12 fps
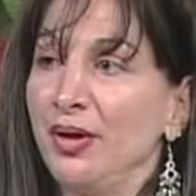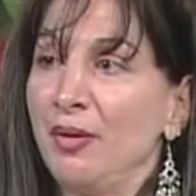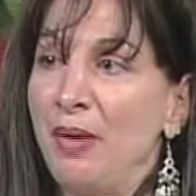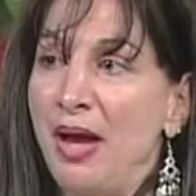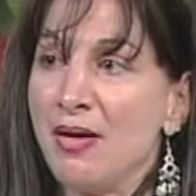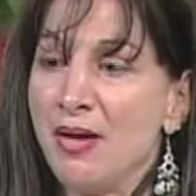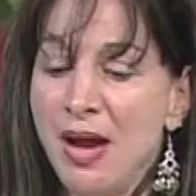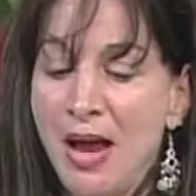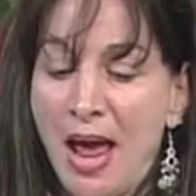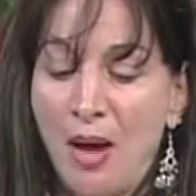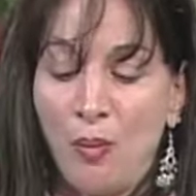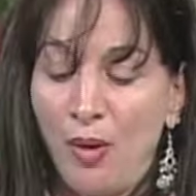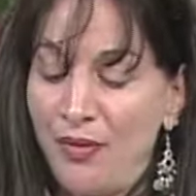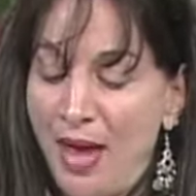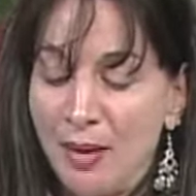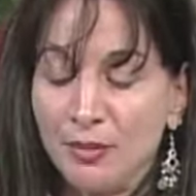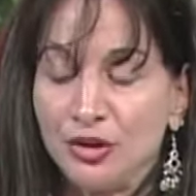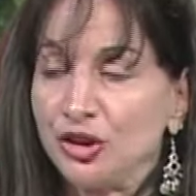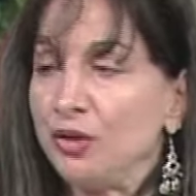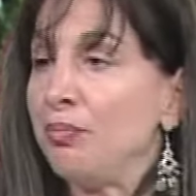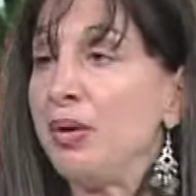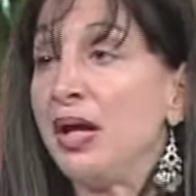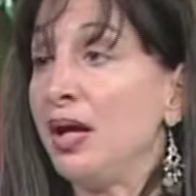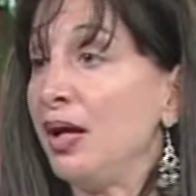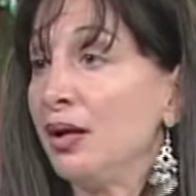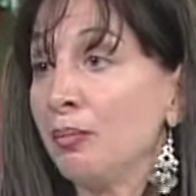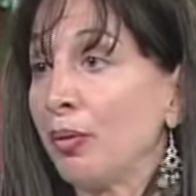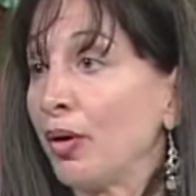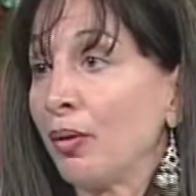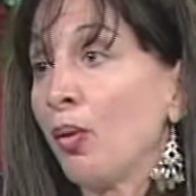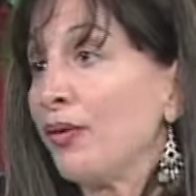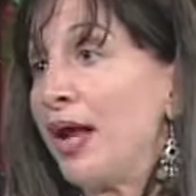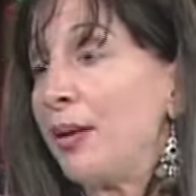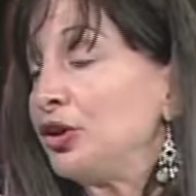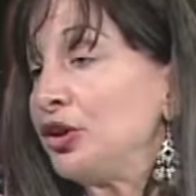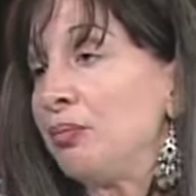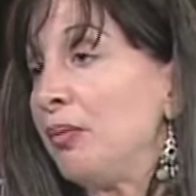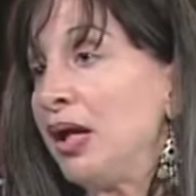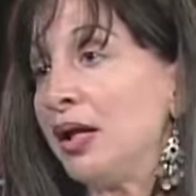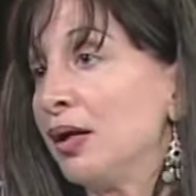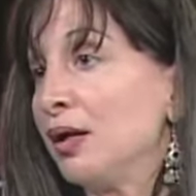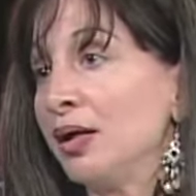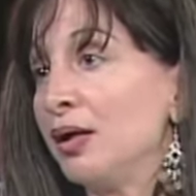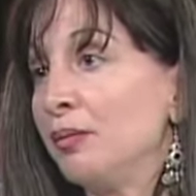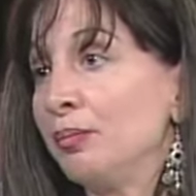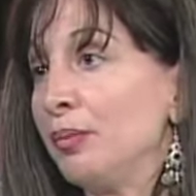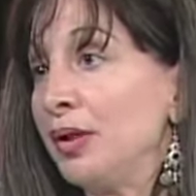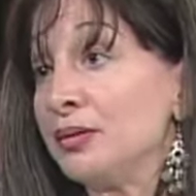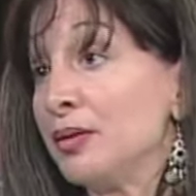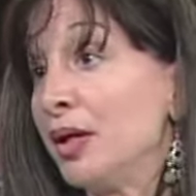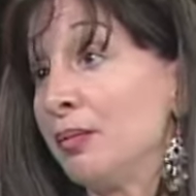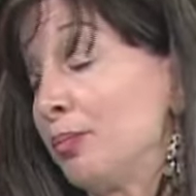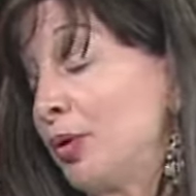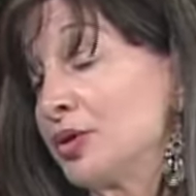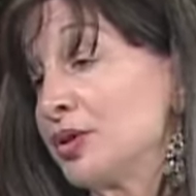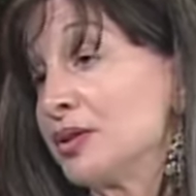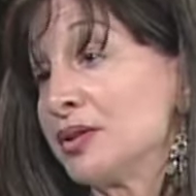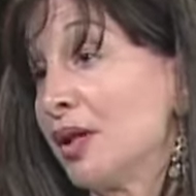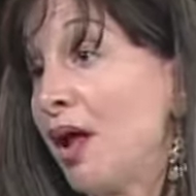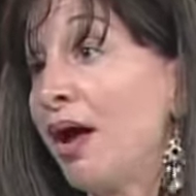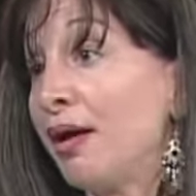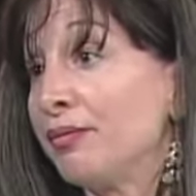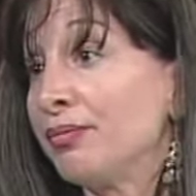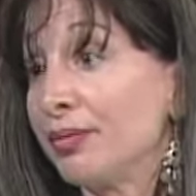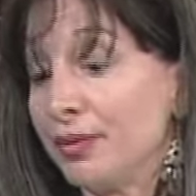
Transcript: um, and and what that should be in a, or what that should mean in a in a in, in a person's life.